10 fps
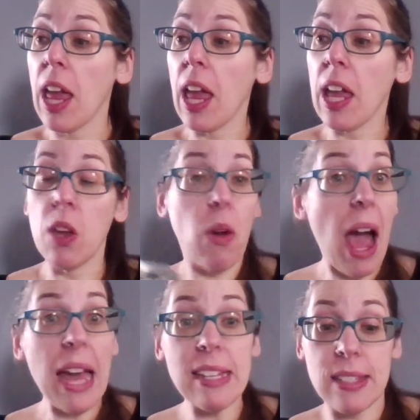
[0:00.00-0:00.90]
You
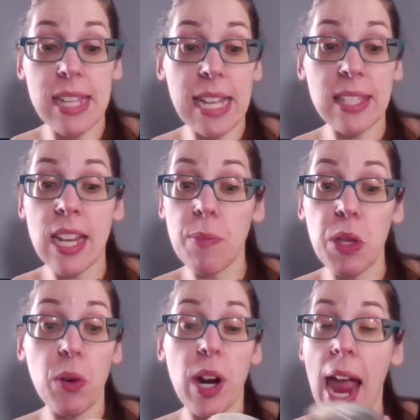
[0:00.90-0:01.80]
guys, next time you
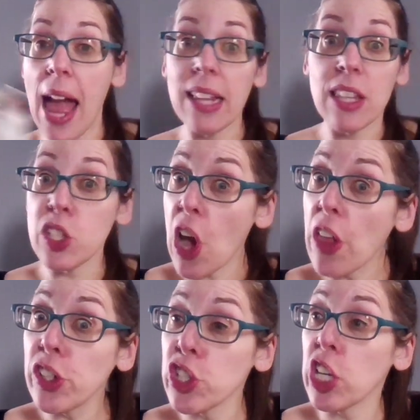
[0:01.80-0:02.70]
are at the
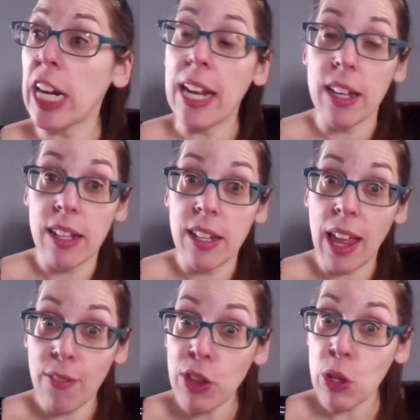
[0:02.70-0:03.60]
Dollar Tree,
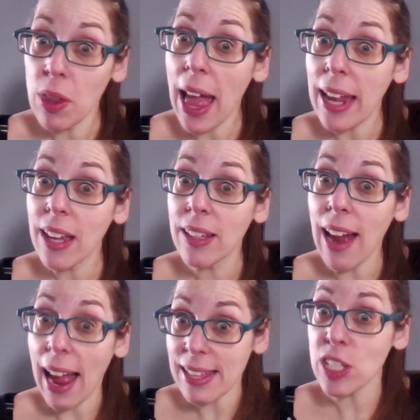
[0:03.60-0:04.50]
if you like
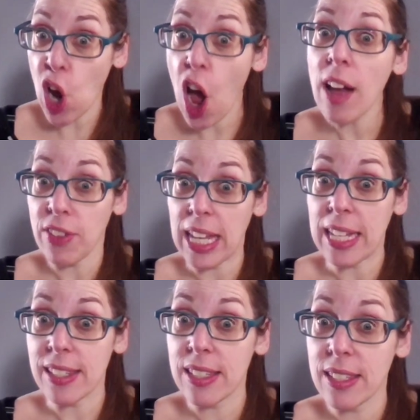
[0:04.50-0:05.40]
iced
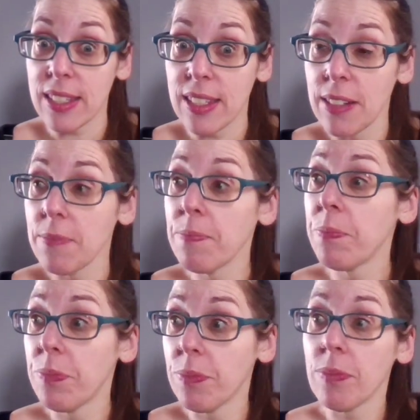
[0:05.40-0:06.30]
coffees,
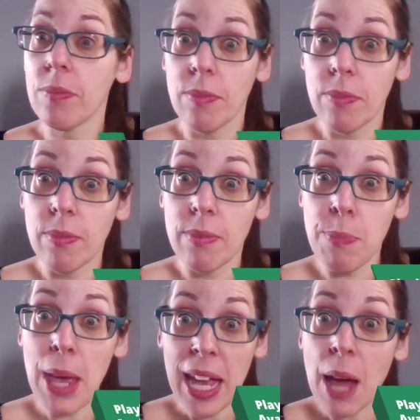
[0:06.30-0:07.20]

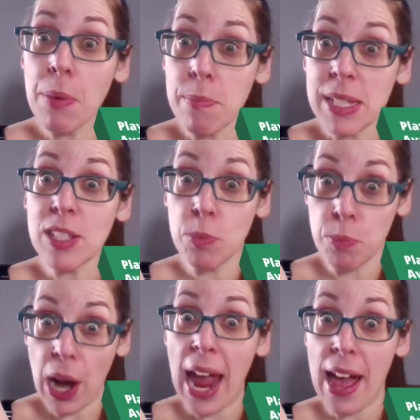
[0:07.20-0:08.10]
pick up a Mr.
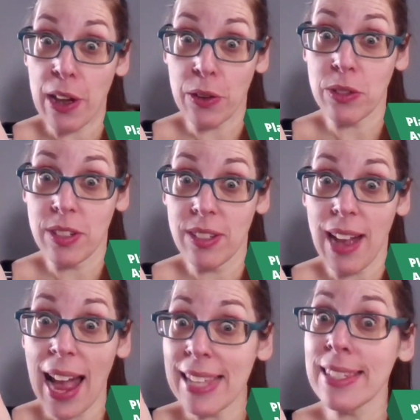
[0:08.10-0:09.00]
Brown
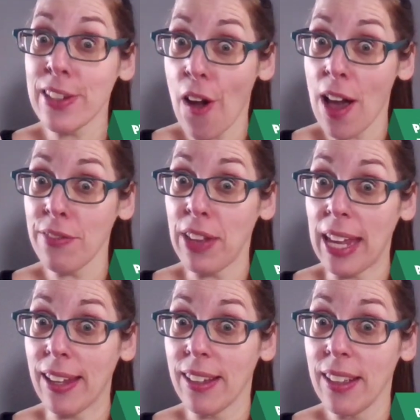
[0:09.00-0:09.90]
iced
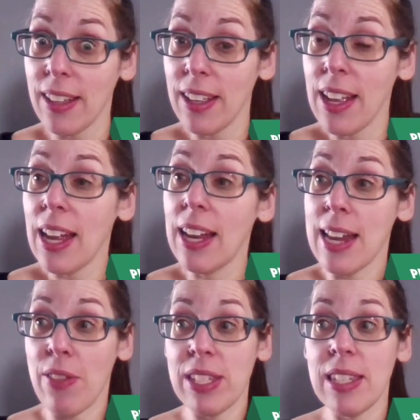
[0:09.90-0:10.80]
coffee. Now,
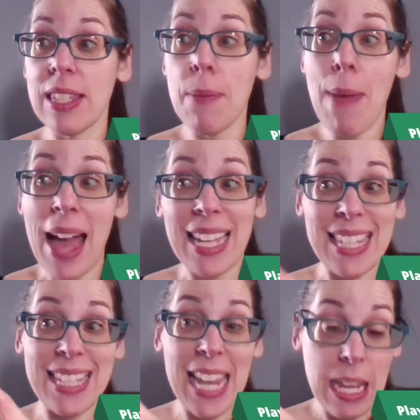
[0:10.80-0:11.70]
this is the
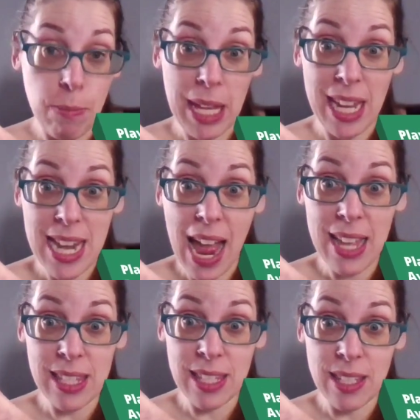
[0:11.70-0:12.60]
macadamia
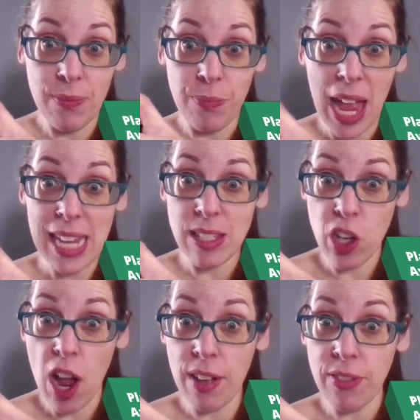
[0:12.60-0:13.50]
nut iced
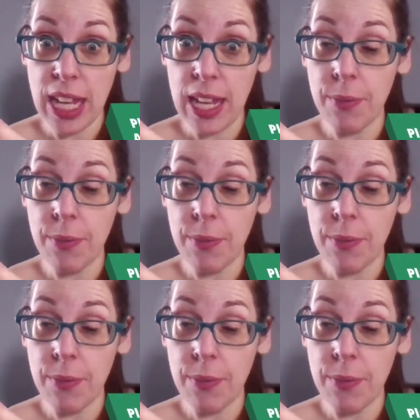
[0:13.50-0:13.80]
coffee.